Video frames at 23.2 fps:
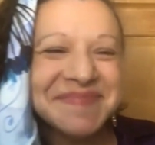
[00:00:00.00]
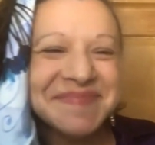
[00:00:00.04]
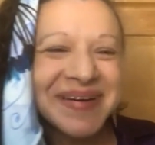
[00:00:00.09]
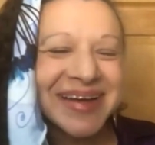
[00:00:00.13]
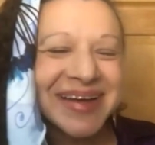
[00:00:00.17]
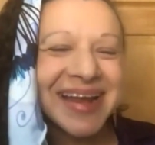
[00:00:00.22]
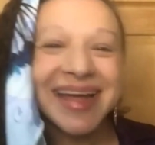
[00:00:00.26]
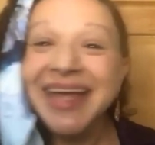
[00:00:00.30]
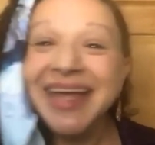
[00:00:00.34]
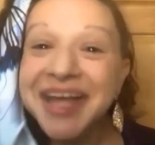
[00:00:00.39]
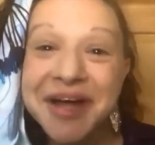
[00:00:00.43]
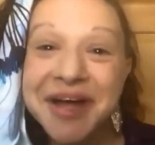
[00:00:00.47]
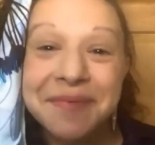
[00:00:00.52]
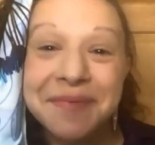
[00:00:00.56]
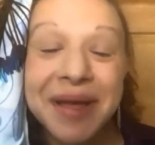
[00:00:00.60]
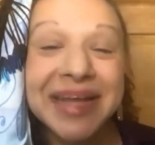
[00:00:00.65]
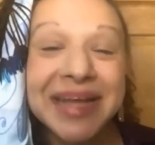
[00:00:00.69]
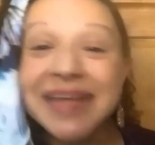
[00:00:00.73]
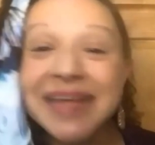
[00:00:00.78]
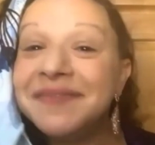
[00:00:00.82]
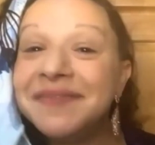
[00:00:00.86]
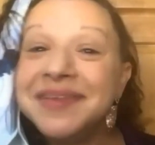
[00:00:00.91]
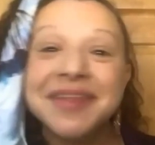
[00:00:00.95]
But I hear
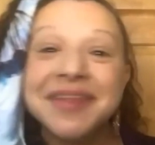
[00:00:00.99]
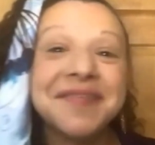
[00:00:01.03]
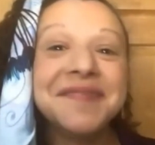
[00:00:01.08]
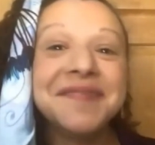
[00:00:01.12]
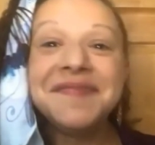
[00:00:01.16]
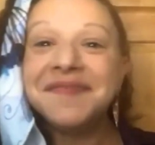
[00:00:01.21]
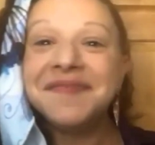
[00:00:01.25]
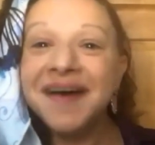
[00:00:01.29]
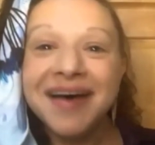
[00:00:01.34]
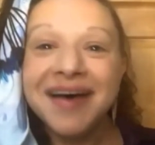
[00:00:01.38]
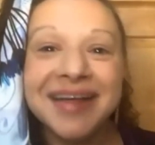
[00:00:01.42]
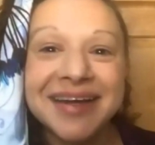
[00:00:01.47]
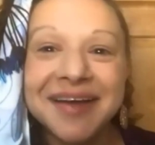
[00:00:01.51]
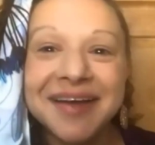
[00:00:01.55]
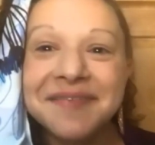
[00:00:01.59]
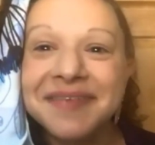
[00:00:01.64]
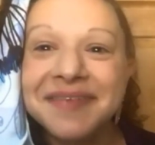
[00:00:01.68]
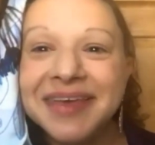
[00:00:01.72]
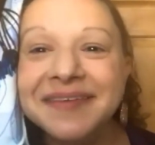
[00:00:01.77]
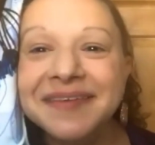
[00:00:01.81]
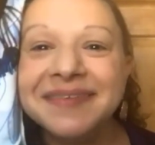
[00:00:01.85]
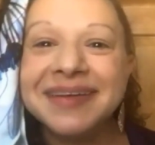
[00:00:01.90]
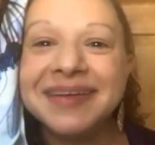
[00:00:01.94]
about even the fun
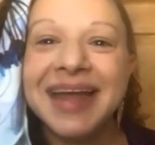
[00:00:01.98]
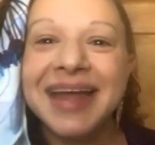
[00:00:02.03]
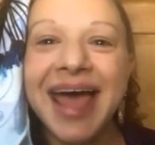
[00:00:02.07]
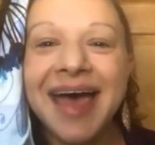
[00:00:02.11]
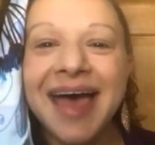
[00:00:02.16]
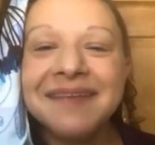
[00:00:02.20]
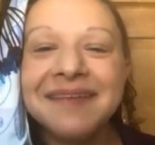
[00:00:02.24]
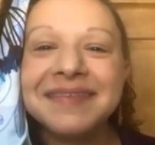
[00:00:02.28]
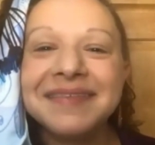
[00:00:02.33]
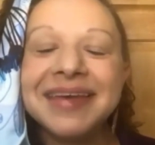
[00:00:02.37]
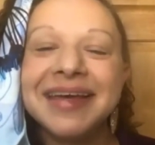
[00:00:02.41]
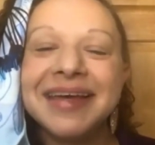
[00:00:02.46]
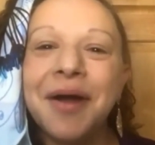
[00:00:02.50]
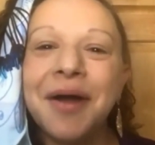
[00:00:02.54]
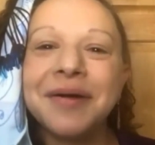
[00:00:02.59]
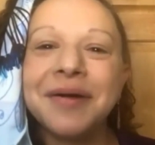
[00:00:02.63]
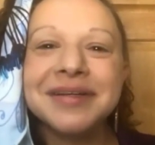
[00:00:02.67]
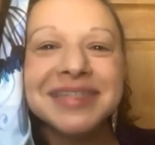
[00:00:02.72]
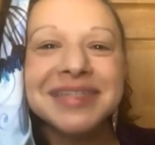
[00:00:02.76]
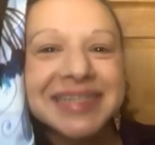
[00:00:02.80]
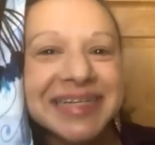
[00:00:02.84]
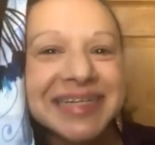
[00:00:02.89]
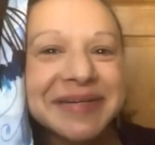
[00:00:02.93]
of even having
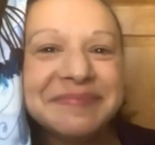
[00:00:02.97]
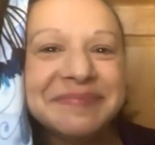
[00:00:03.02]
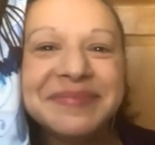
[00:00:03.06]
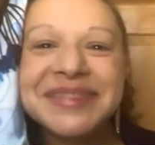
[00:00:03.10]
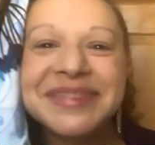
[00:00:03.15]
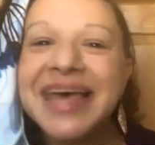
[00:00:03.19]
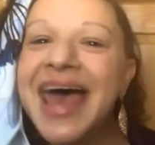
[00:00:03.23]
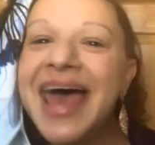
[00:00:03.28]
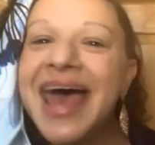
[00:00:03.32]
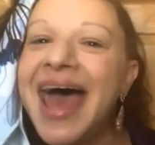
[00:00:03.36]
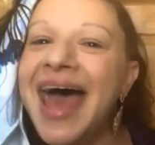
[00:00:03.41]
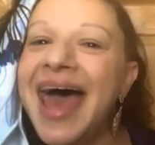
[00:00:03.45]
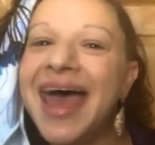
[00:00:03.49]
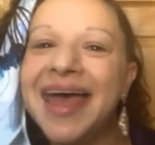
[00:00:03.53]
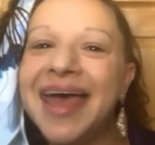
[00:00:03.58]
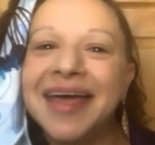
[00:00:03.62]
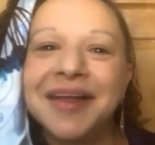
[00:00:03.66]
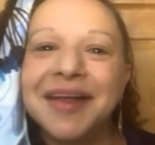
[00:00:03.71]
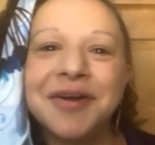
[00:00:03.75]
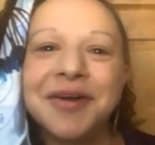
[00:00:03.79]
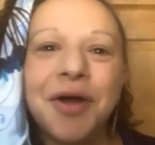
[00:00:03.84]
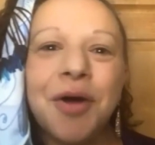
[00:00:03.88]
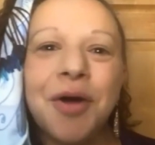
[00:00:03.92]
our teams
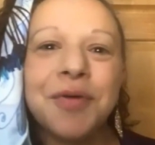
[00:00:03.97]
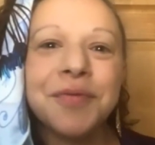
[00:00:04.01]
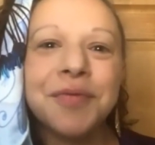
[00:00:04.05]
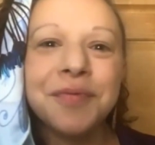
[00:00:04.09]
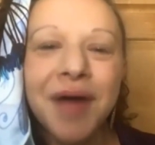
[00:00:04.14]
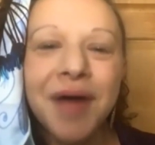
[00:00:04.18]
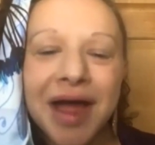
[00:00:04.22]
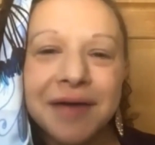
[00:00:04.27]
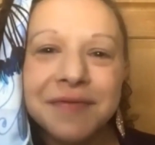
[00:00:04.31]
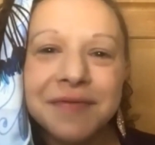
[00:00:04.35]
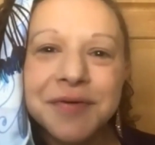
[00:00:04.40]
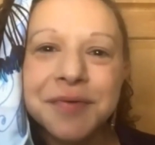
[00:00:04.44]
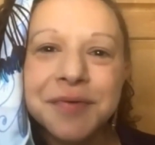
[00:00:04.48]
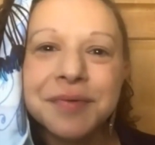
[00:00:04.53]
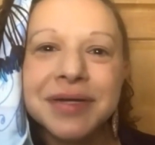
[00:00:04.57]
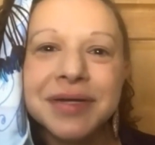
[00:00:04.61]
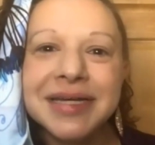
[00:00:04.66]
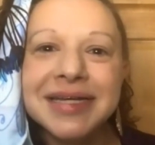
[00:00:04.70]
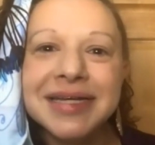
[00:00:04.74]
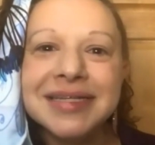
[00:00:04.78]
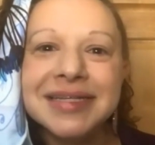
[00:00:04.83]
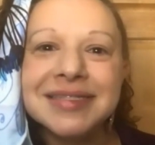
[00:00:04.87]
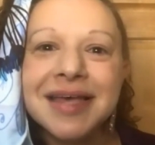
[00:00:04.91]
and our
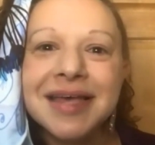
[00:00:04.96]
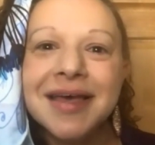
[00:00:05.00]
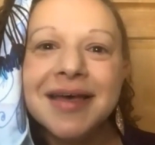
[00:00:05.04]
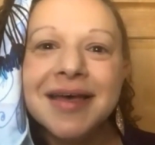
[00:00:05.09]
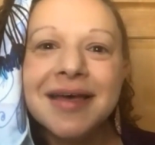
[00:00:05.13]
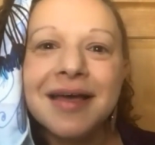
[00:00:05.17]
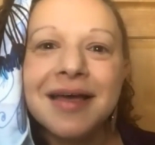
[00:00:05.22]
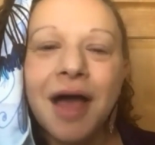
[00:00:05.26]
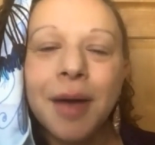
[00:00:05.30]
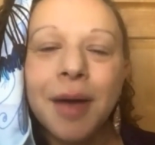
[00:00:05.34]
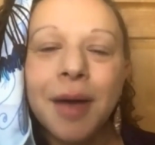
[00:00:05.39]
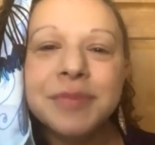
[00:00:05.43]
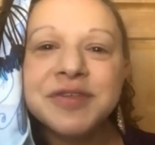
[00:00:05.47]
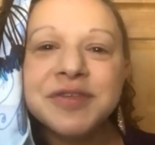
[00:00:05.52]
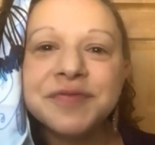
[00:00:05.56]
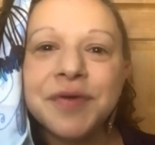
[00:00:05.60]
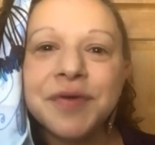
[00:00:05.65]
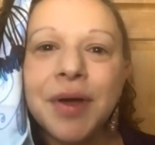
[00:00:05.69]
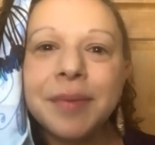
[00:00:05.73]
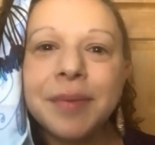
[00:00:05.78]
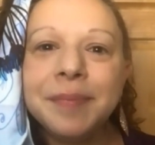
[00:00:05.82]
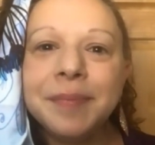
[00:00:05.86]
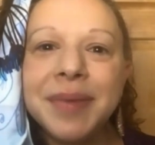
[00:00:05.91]
rivalries comes
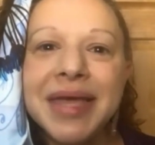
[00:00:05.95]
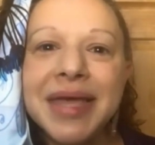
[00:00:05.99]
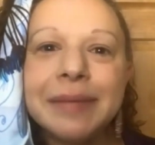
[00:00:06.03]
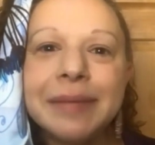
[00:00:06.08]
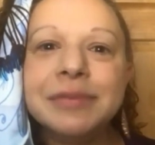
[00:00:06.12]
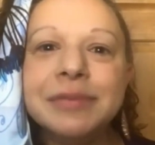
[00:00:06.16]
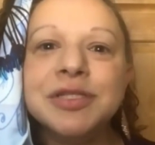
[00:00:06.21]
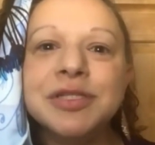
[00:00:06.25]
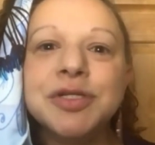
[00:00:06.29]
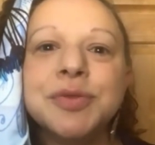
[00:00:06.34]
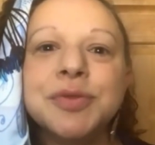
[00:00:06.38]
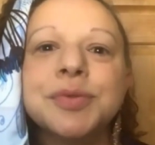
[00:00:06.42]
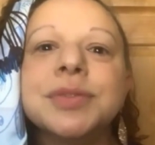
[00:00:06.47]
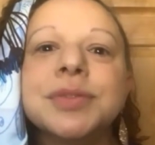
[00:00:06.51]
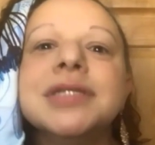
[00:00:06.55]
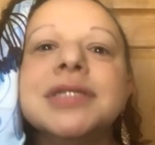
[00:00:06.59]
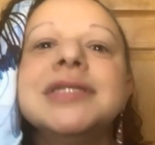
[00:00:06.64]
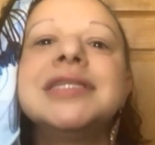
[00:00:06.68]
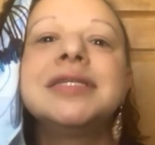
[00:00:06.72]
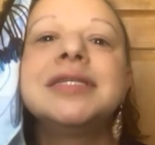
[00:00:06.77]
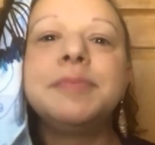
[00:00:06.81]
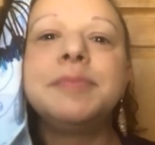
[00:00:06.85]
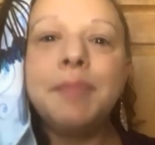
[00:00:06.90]
from being able to
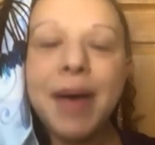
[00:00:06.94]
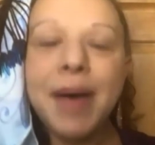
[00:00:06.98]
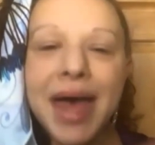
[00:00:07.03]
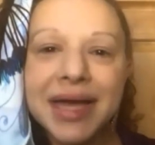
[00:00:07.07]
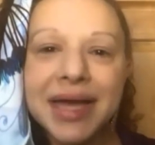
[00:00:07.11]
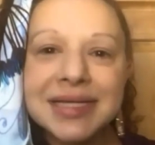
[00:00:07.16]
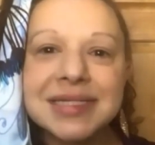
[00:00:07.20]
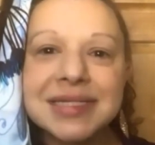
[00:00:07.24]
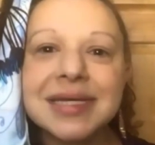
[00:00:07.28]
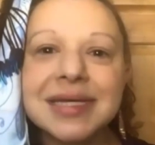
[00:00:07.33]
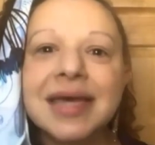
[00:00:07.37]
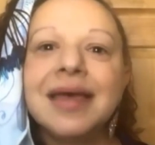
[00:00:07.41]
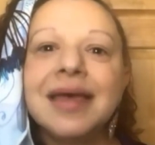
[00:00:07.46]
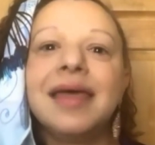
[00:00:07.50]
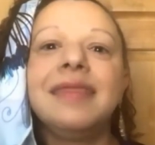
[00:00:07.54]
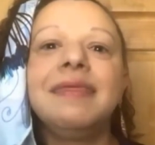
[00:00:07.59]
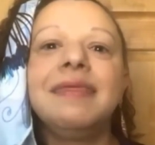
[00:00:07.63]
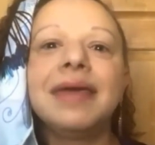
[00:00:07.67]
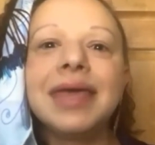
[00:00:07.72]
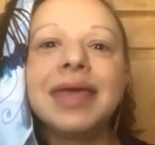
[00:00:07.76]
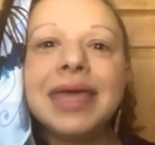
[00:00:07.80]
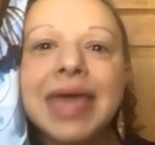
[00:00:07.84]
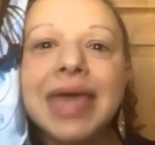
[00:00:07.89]
respect
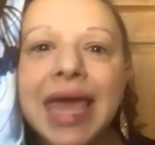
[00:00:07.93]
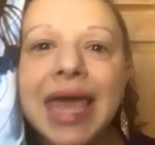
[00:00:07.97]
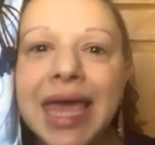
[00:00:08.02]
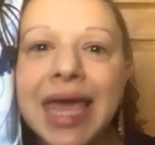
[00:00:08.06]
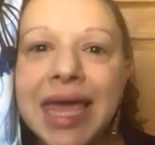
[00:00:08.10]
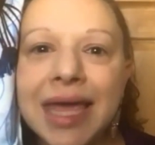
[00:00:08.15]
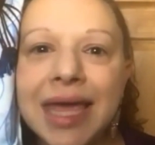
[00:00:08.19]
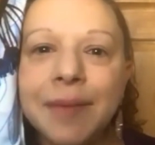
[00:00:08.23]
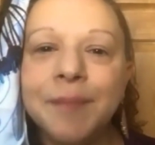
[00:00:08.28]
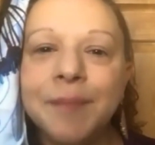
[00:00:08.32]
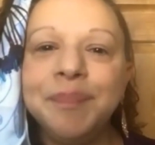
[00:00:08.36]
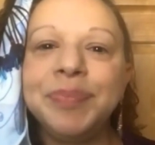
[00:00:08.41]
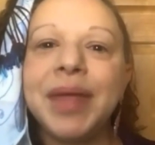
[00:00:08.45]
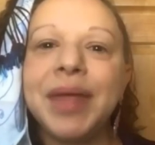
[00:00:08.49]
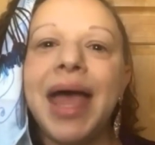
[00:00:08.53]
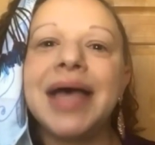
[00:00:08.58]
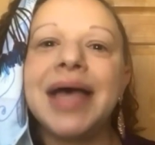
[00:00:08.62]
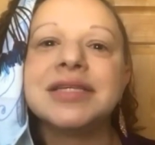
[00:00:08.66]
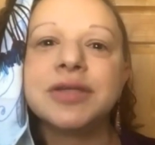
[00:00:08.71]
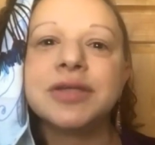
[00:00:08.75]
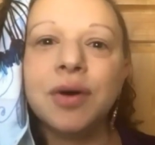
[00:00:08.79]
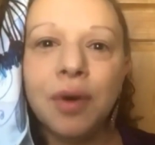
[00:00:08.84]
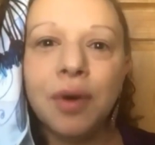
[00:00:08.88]
the game
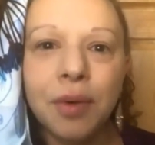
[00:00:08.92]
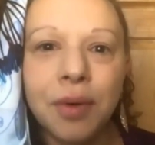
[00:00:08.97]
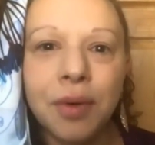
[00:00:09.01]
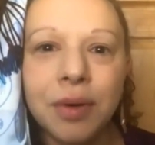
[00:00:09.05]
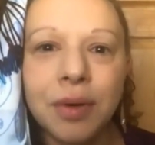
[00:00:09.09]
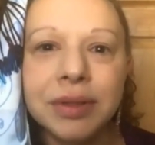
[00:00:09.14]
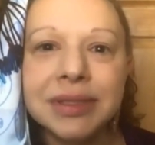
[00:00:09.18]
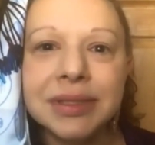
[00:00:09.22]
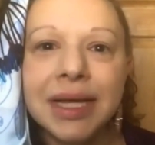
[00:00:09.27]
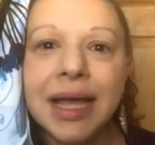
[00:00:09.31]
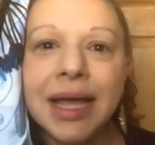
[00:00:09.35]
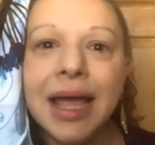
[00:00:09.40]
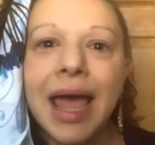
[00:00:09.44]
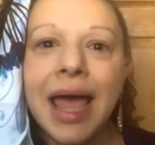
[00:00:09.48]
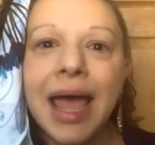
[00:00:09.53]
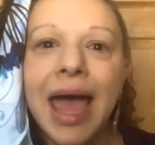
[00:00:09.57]
as a whole.